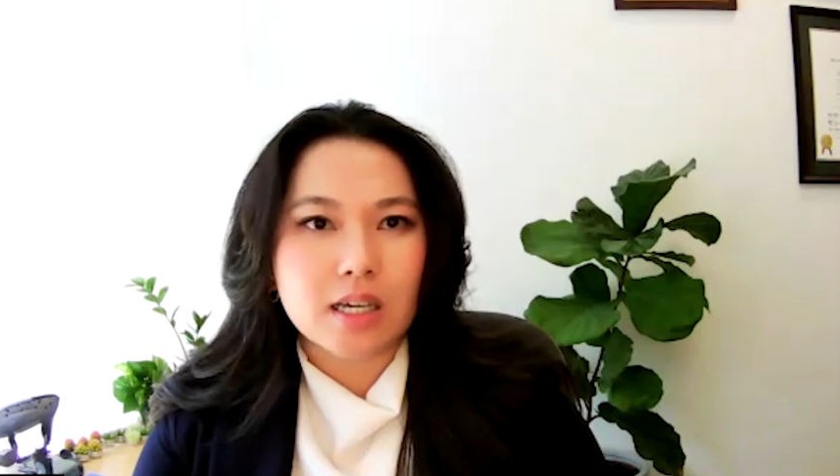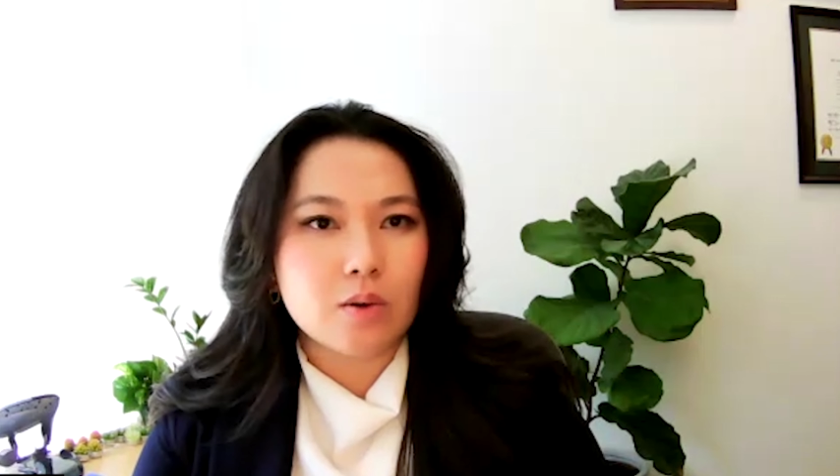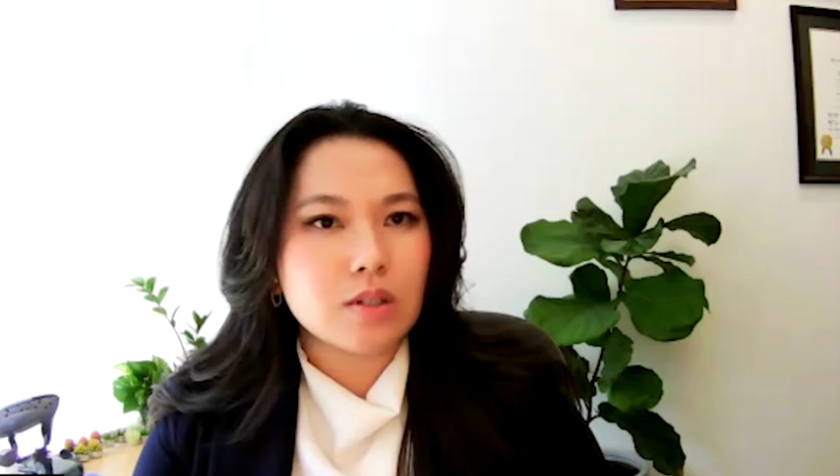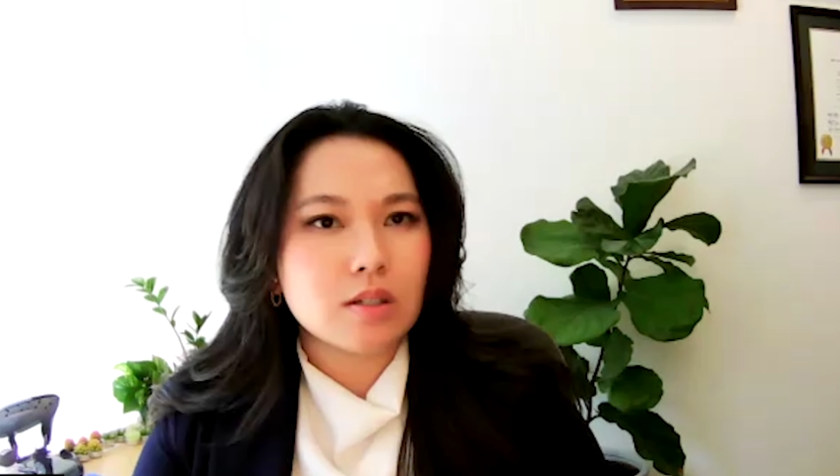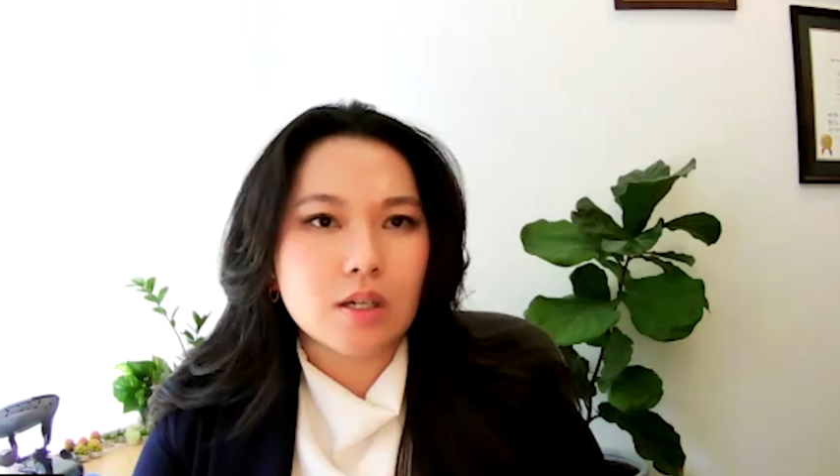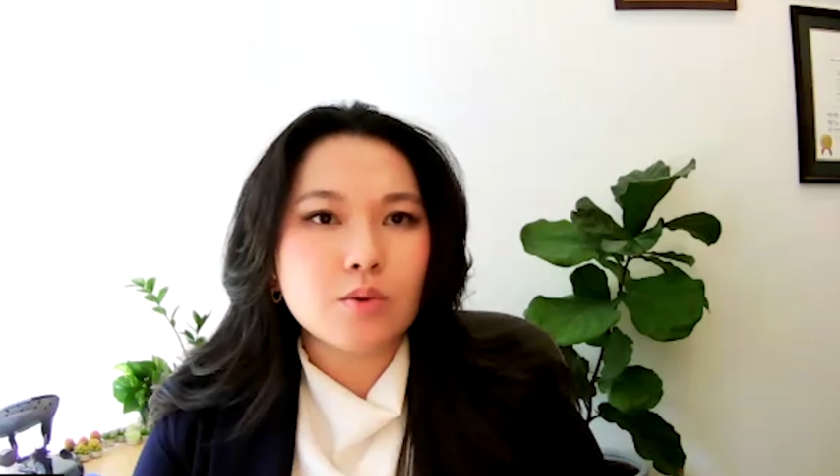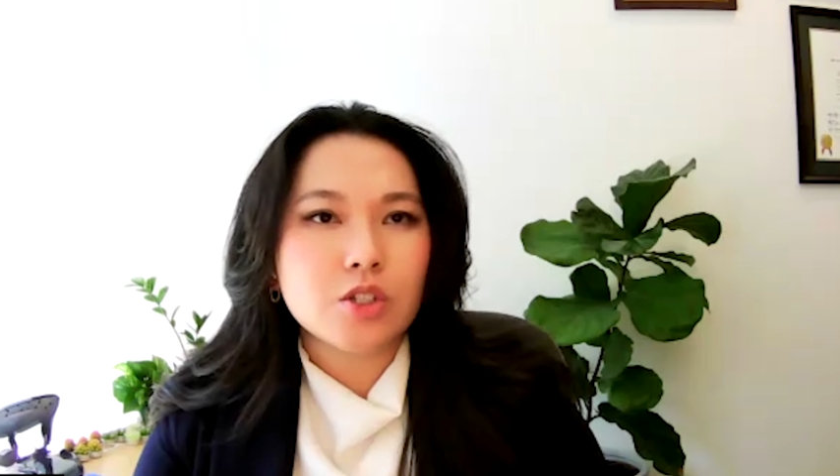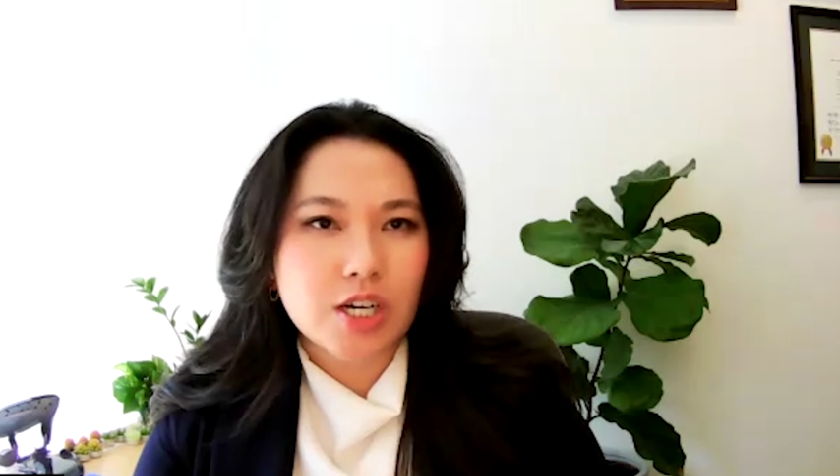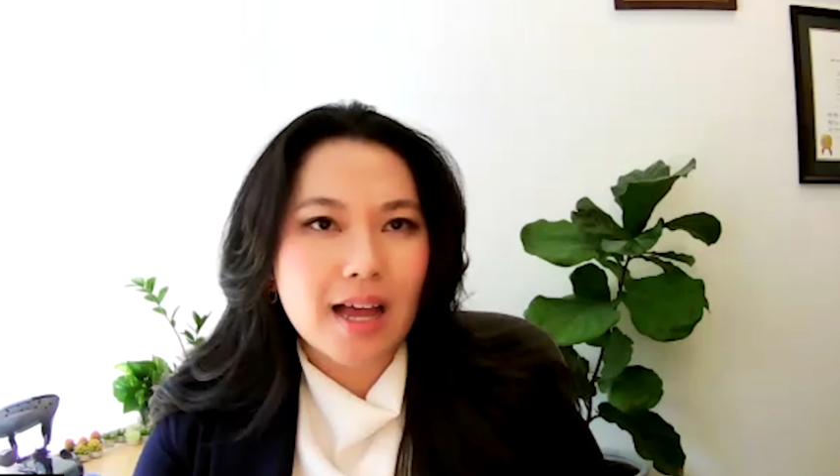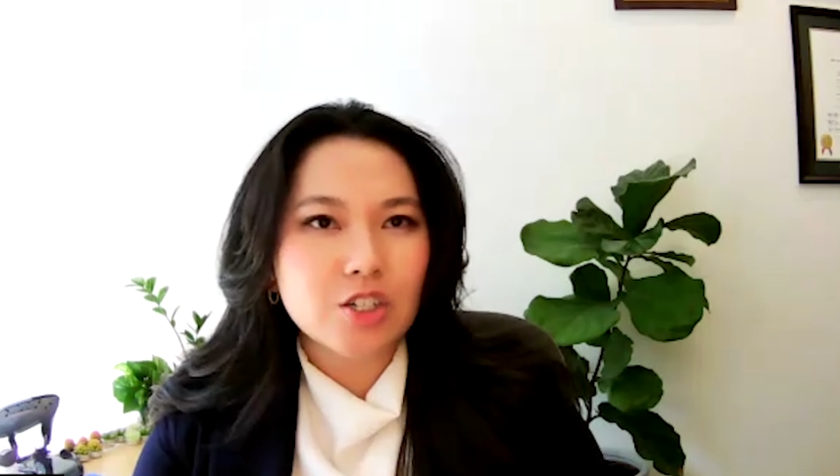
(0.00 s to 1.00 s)
Like it was, it
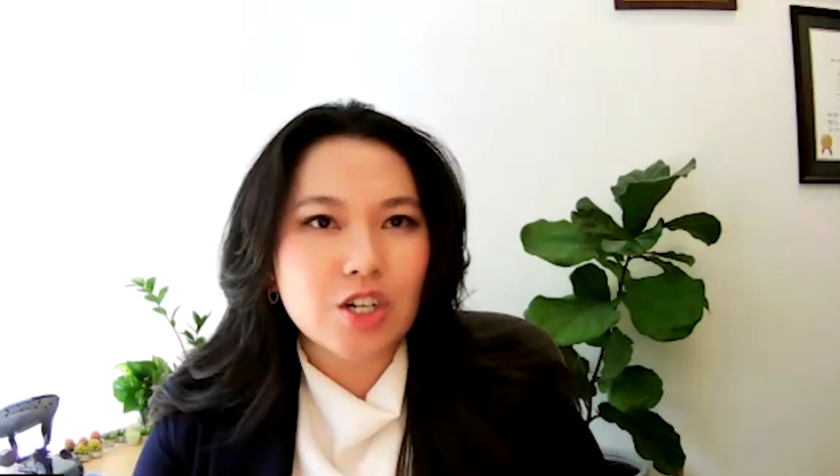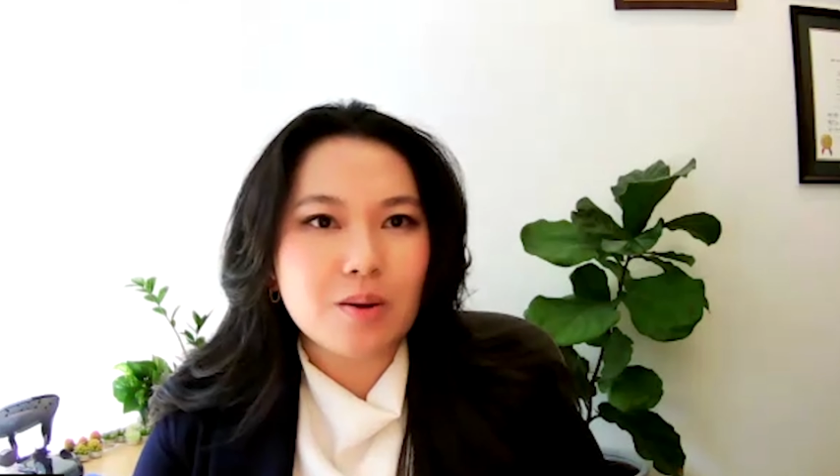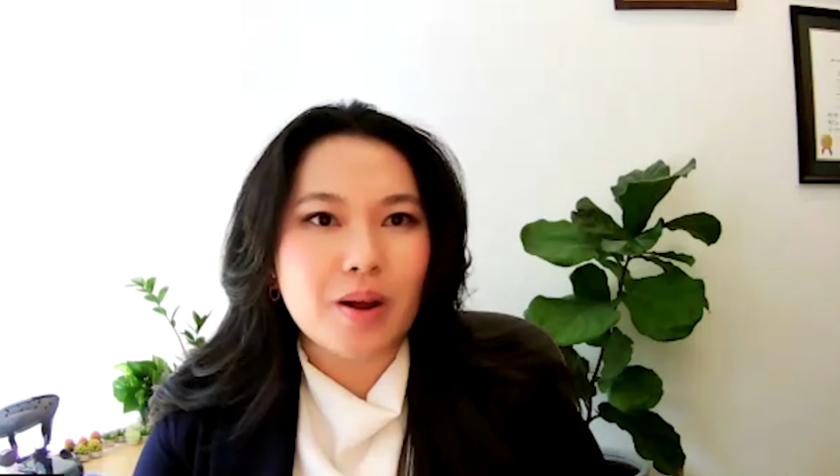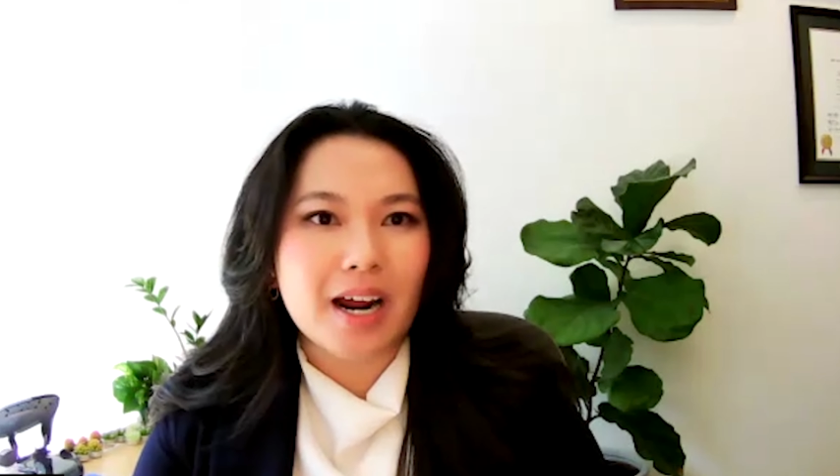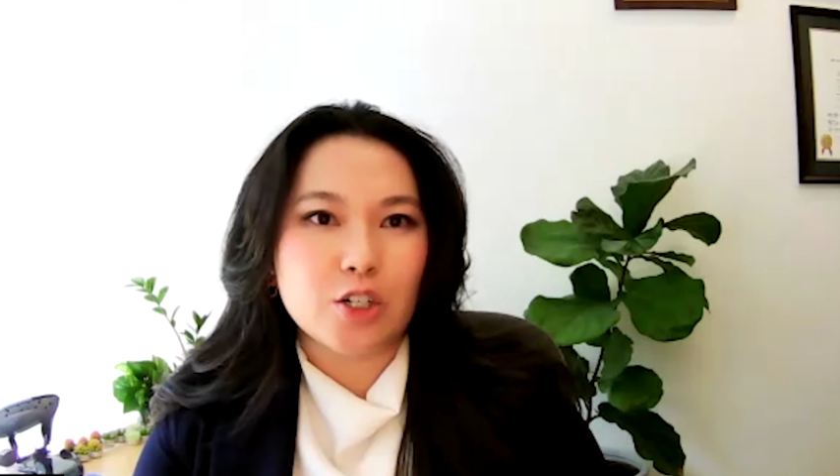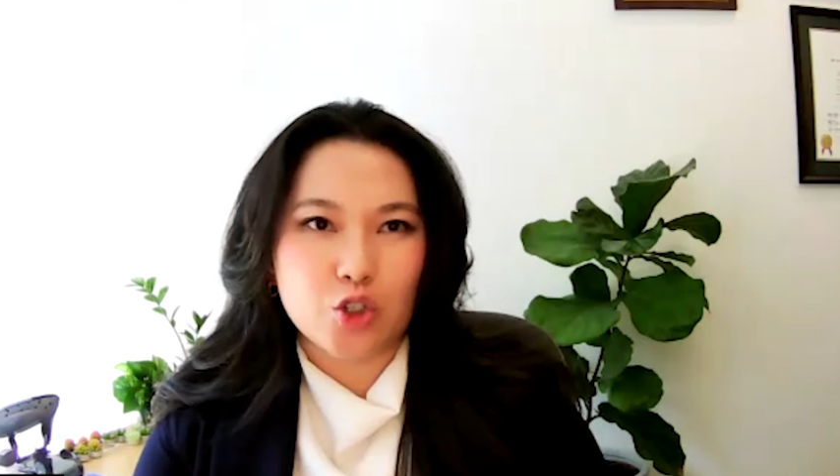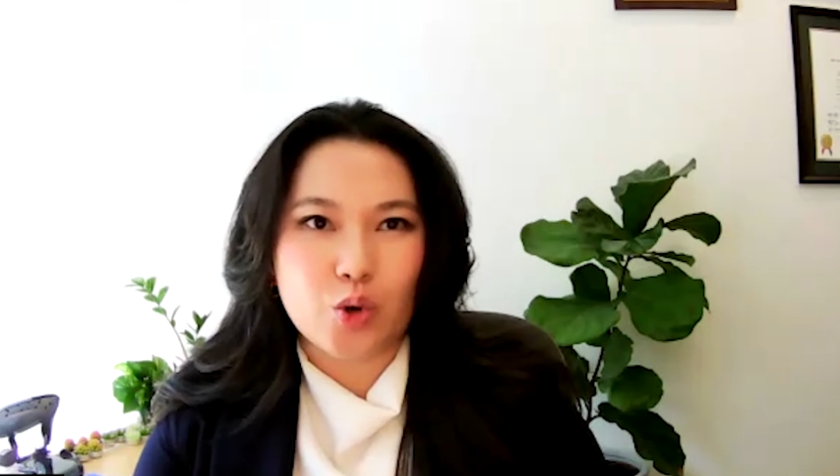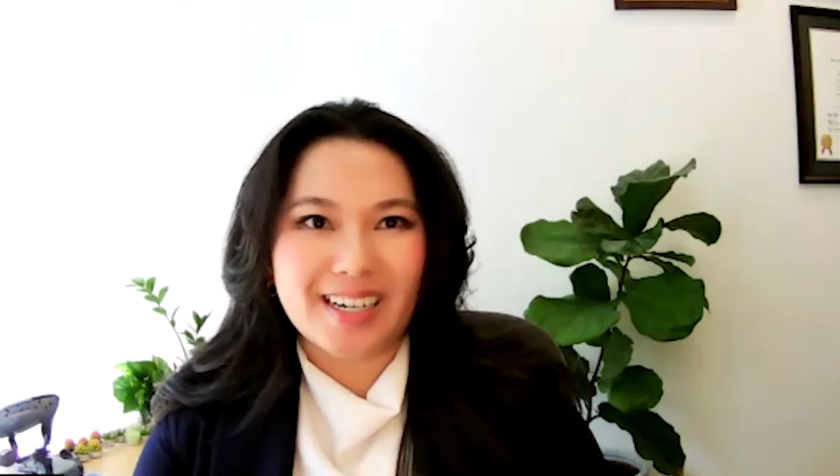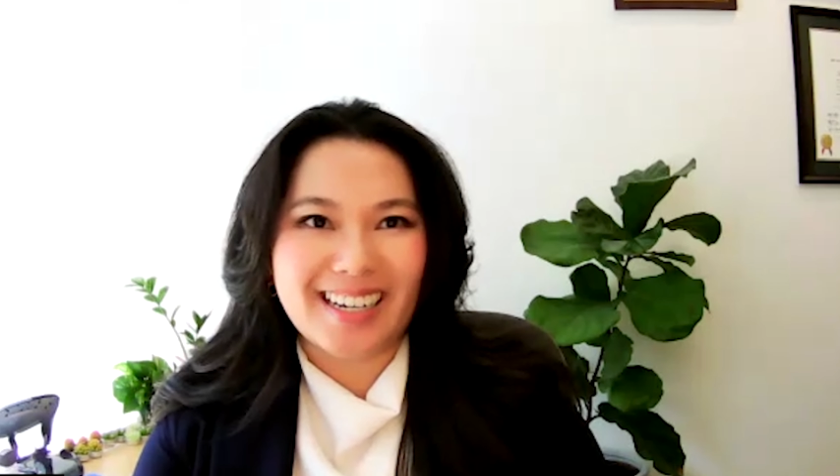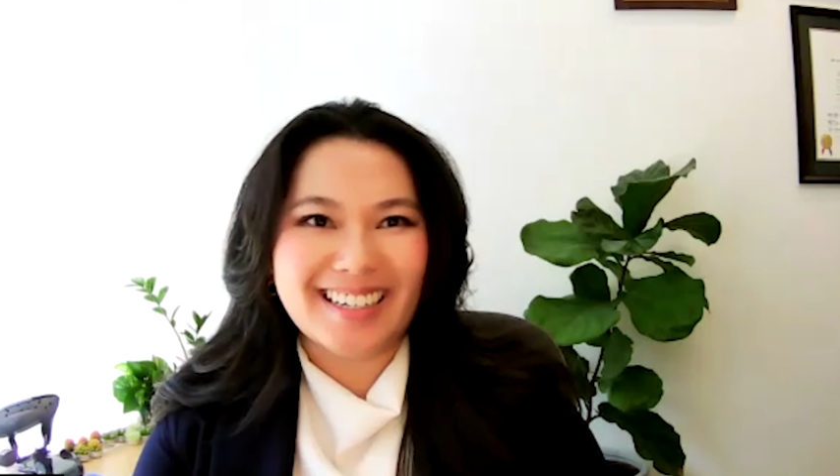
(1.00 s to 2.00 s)
was challenging, but I
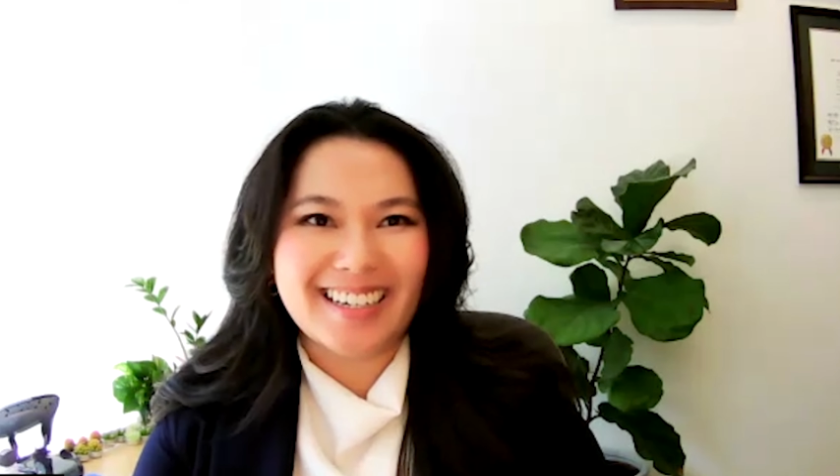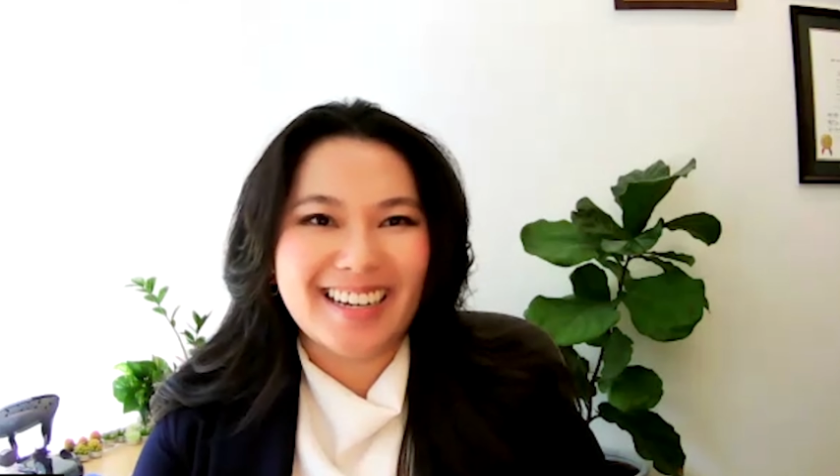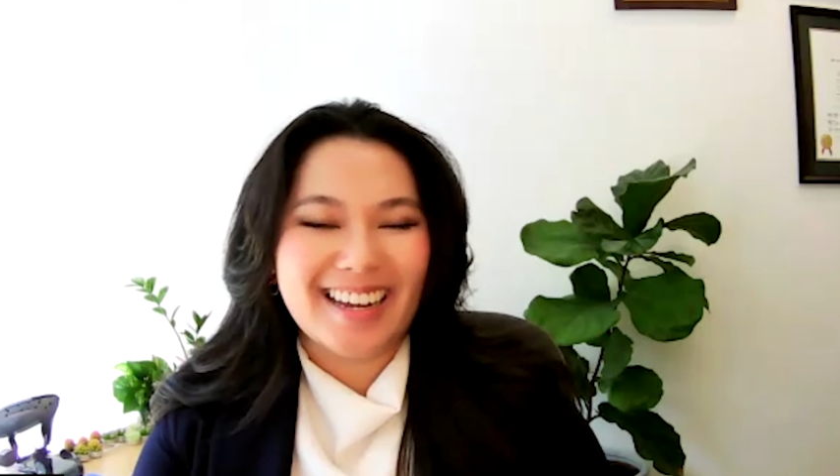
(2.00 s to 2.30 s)
enjoyed it.